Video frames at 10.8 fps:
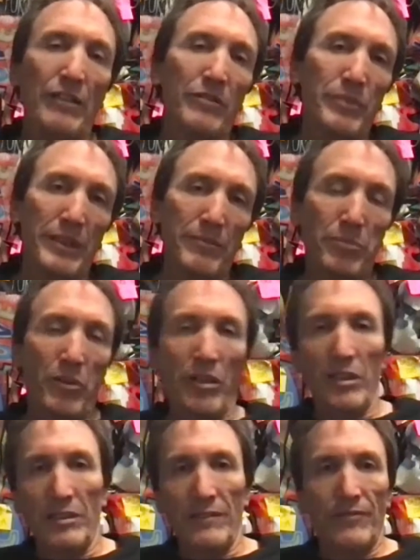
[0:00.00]
or been
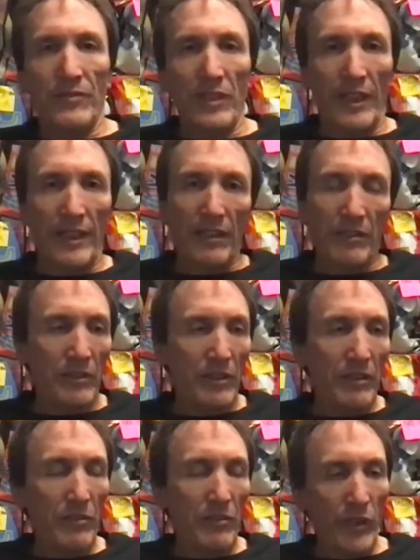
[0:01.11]
part of Lahaina Luna
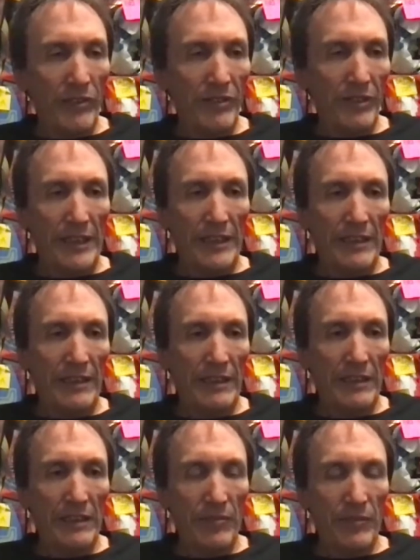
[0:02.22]
wrestling, and
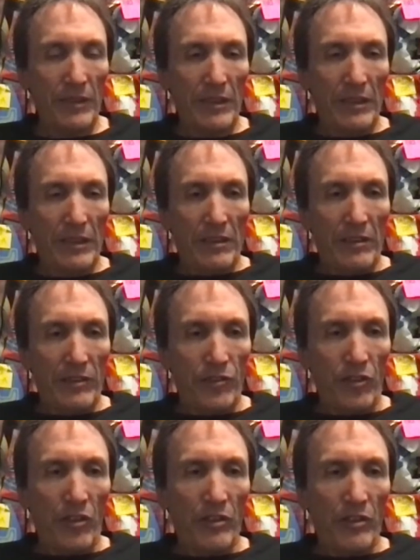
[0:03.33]
then
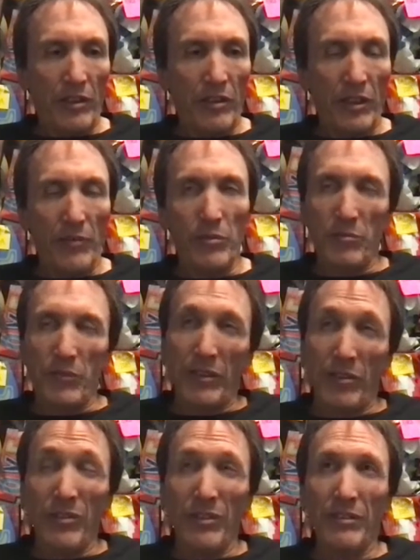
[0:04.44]
started a club when my
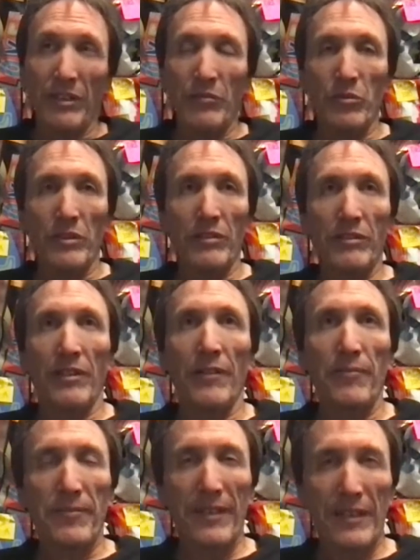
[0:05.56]
oldest son was
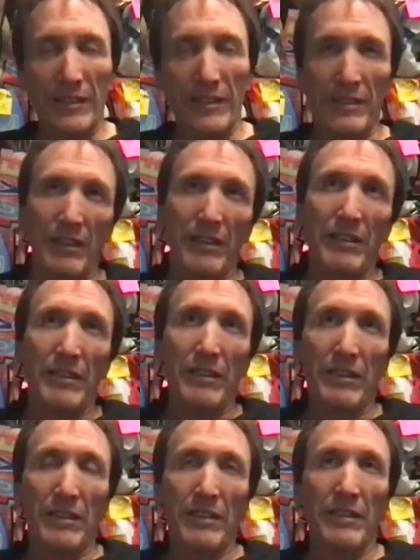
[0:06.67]
in
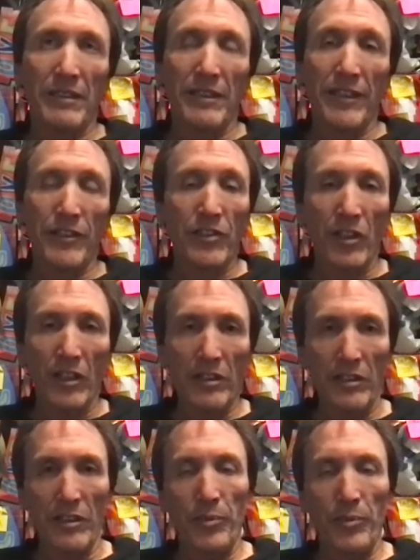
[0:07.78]
kindergarten
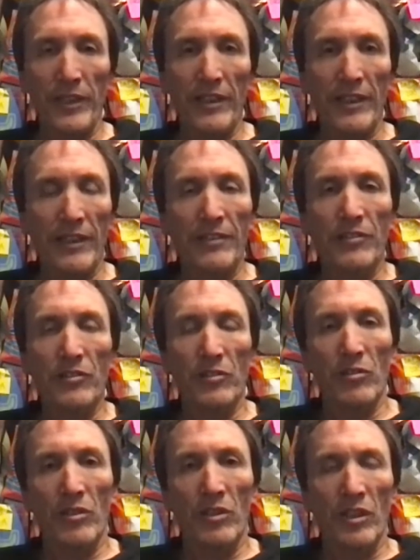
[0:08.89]
in the Pili, and that's still
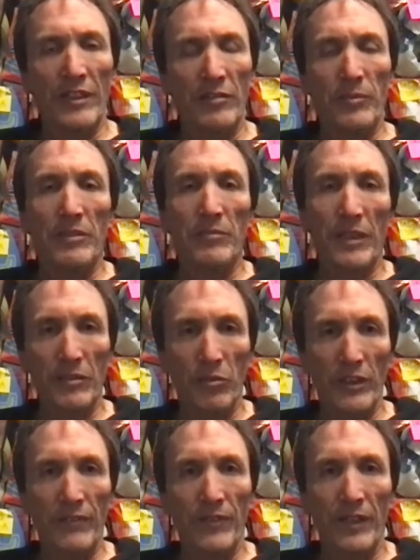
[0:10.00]
going on. That's been about
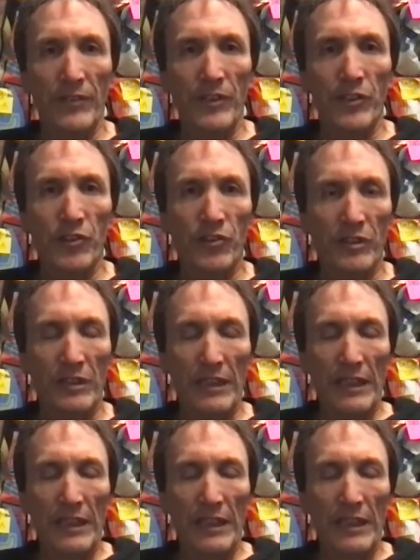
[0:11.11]
25 years. And